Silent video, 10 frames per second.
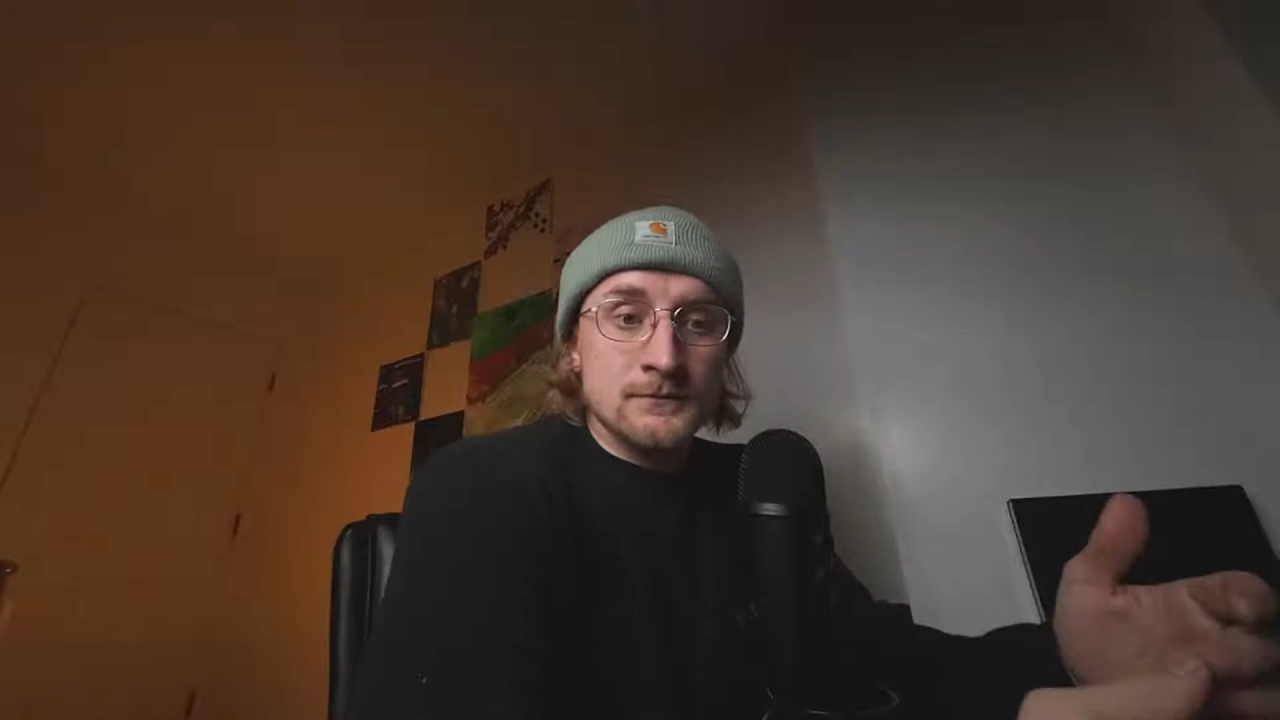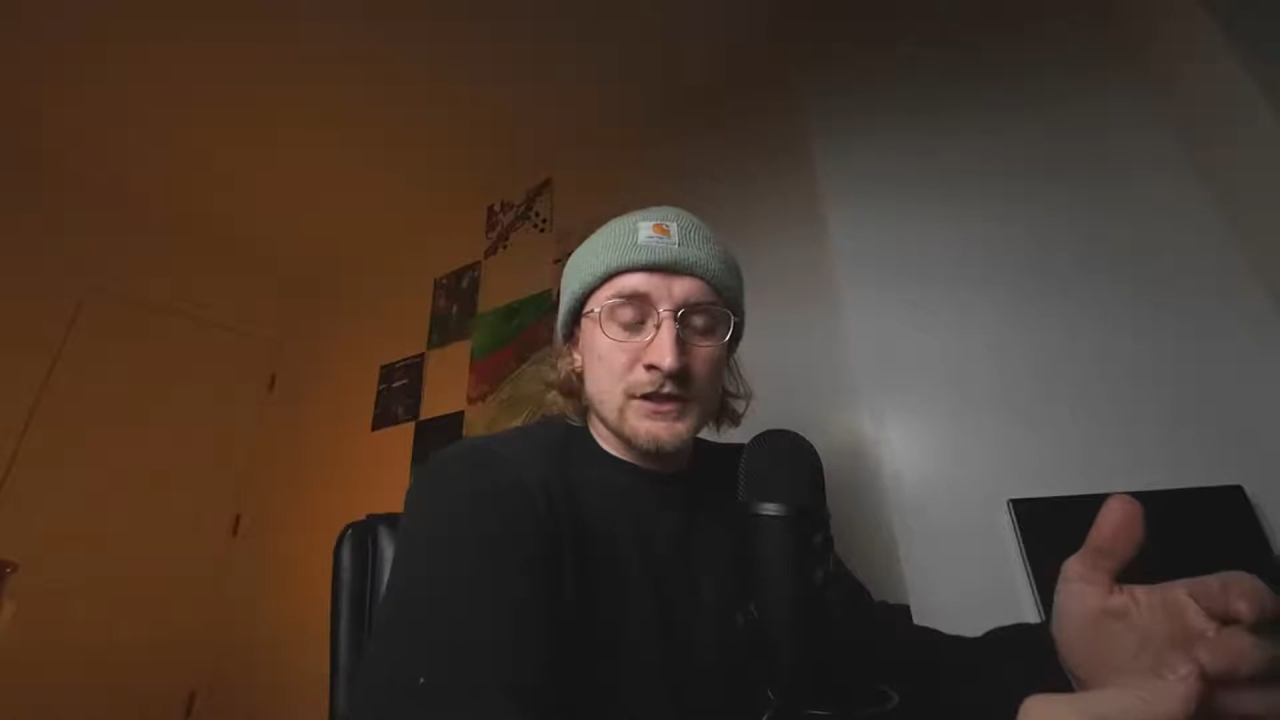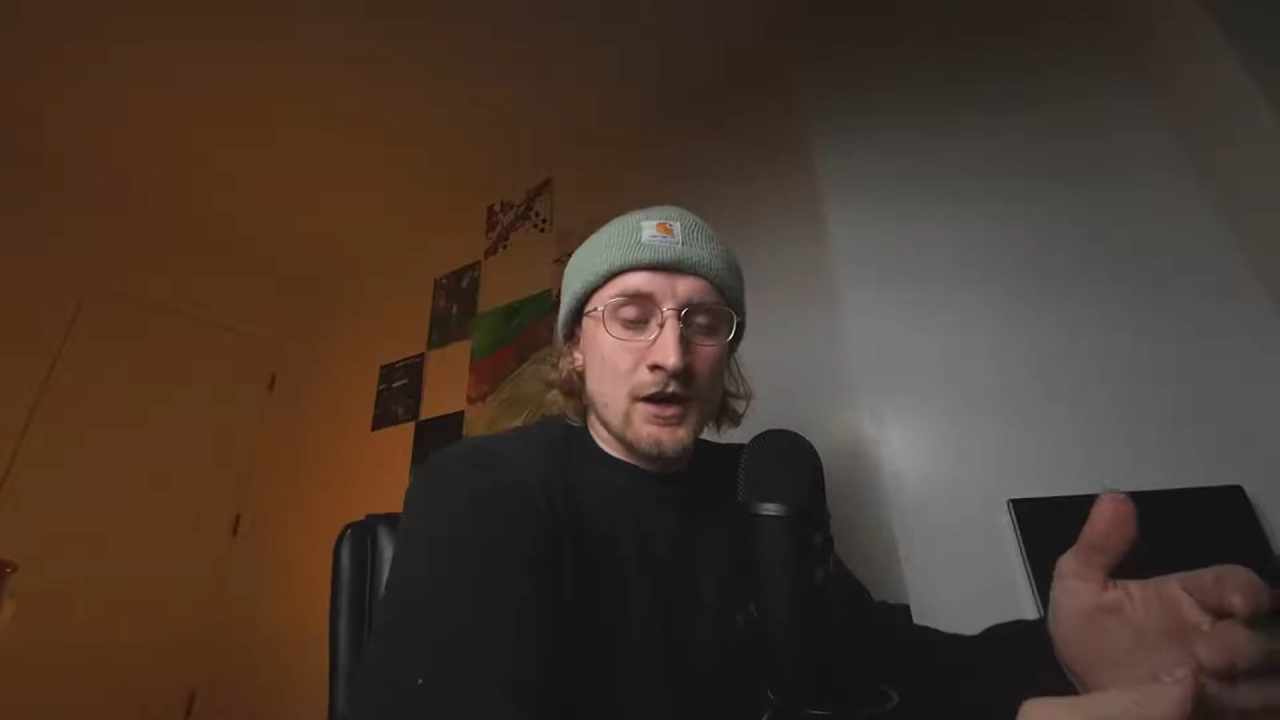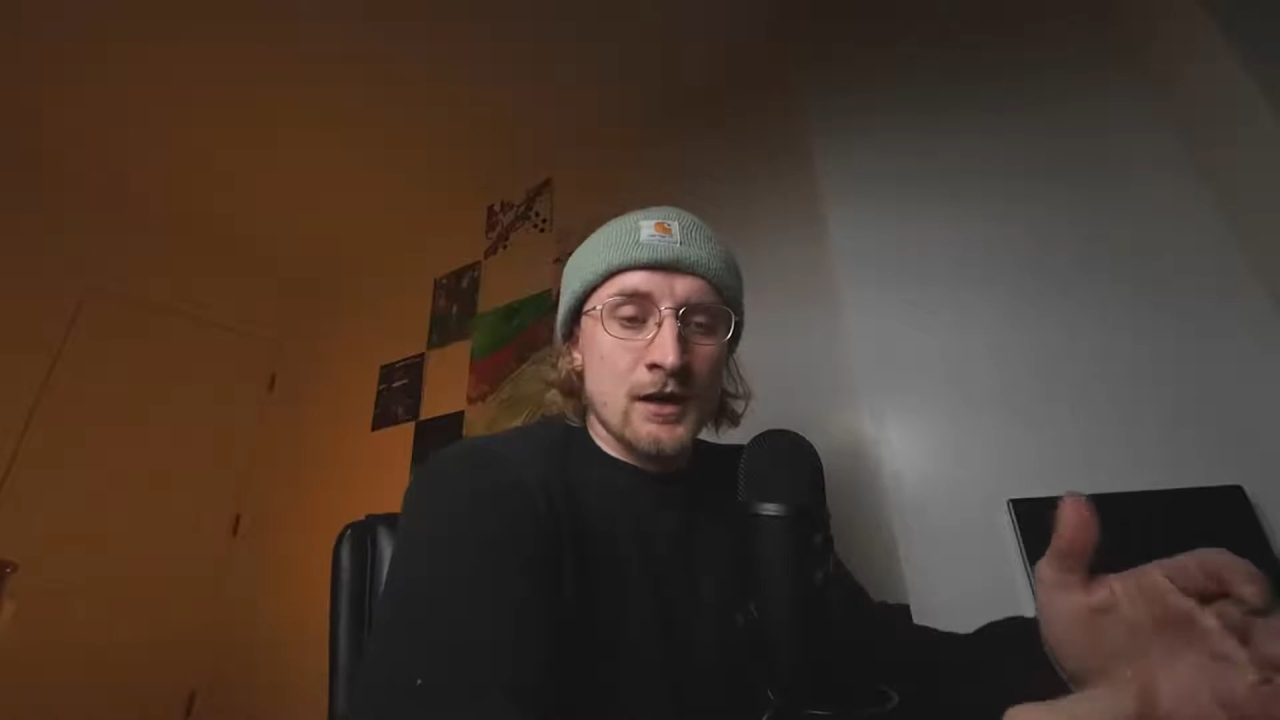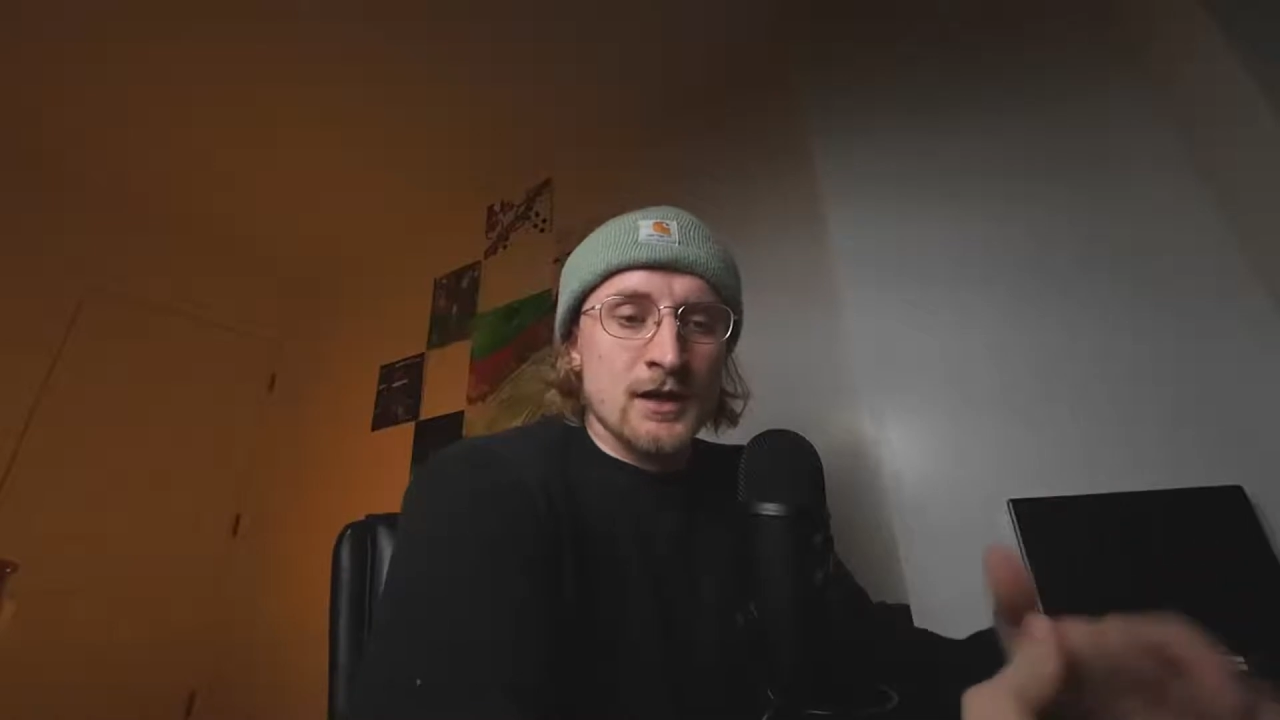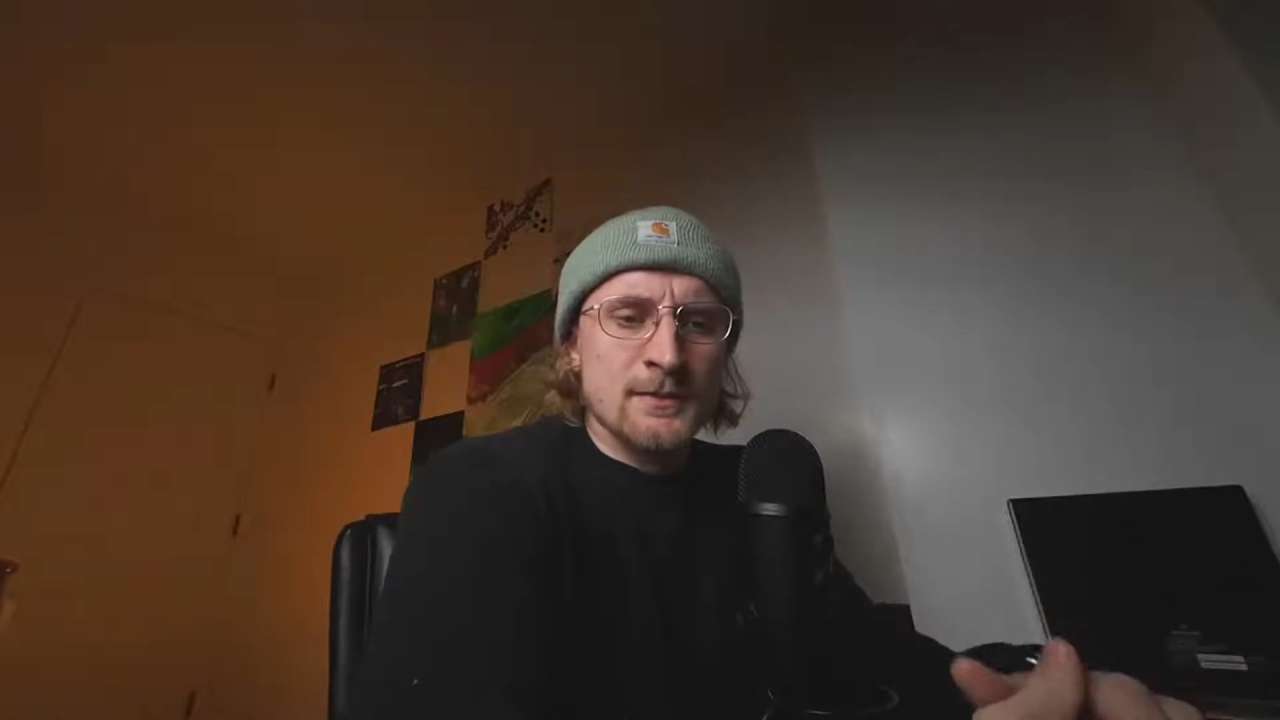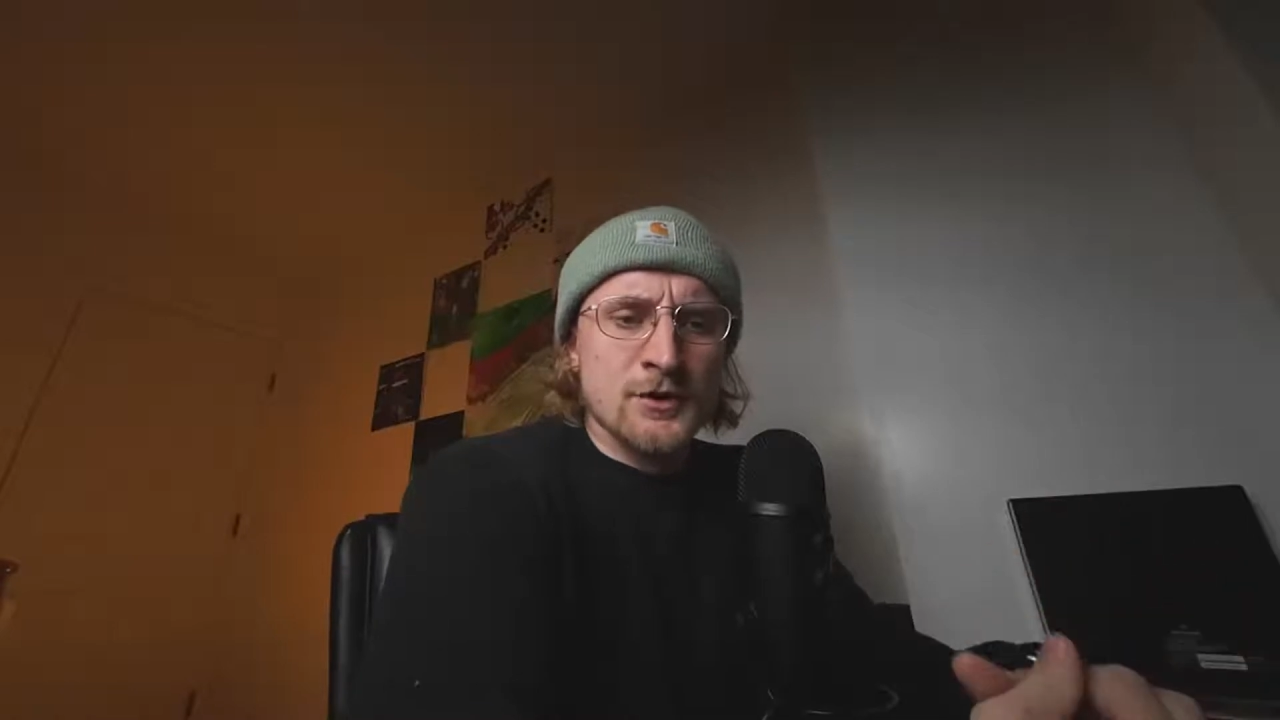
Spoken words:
I lost my